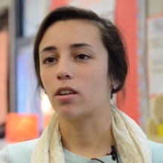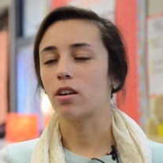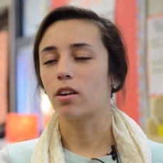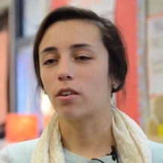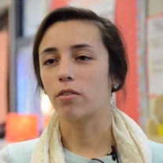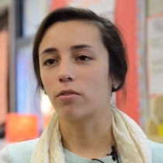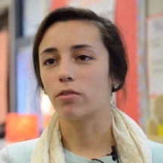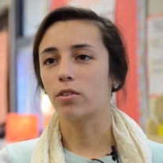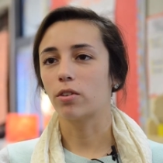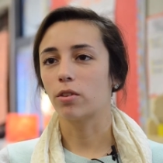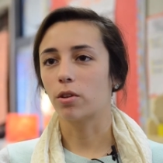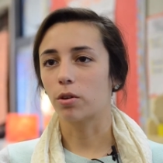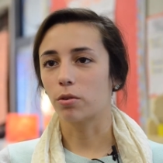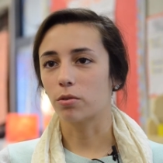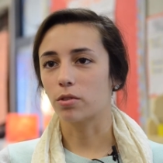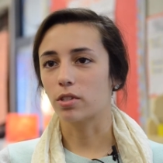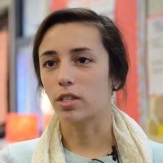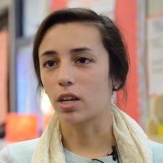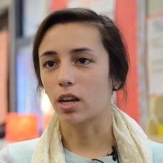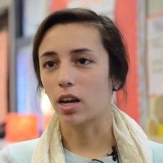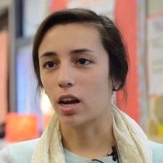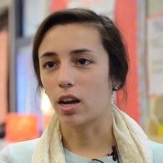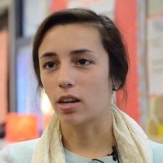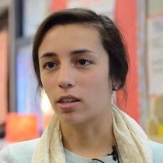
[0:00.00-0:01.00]
all of the loans
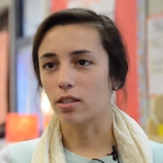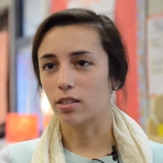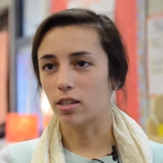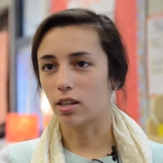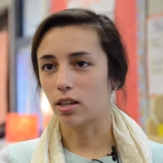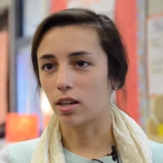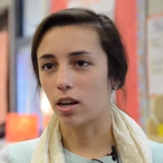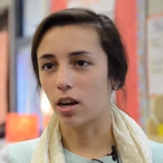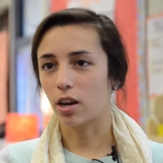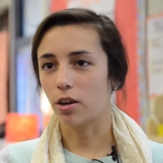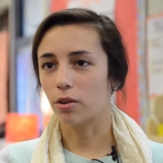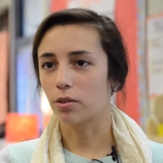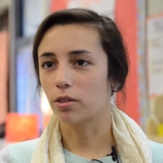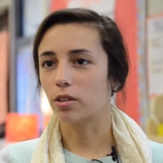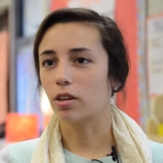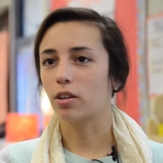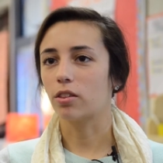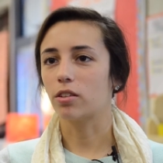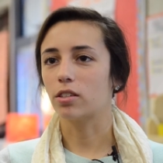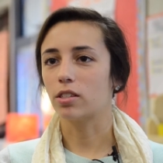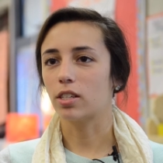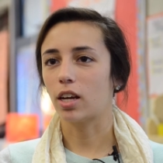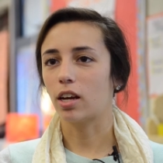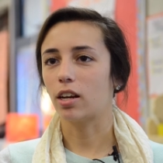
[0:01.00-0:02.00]
I had to take out and all
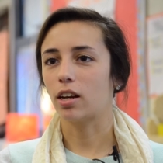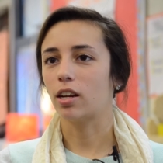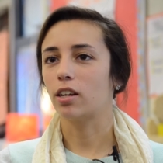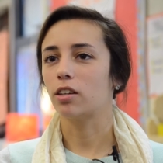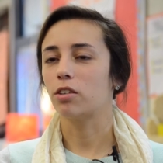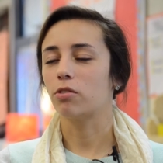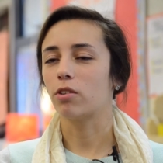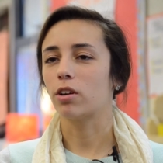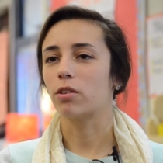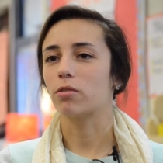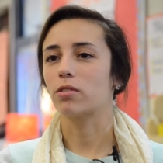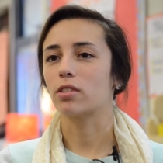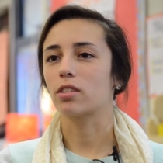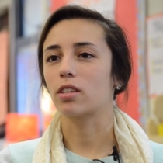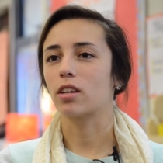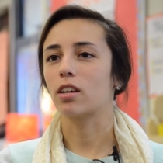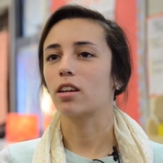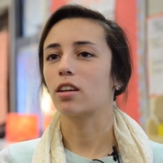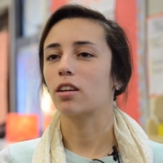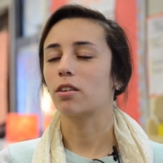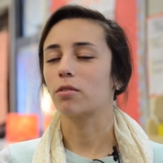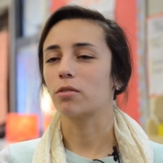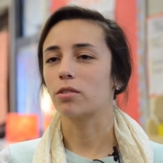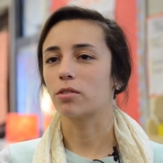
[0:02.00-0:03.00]
the debt I knew I was
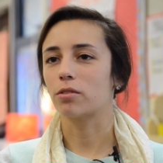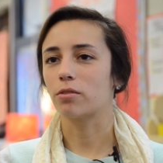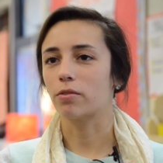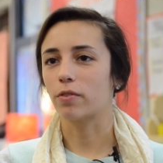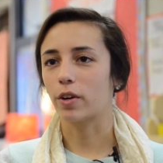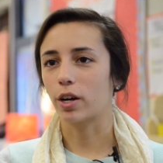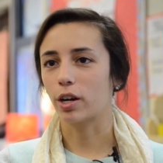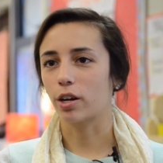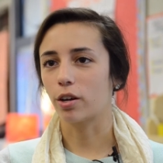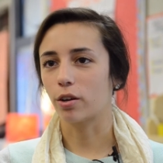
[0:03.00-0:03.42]
getting, it was very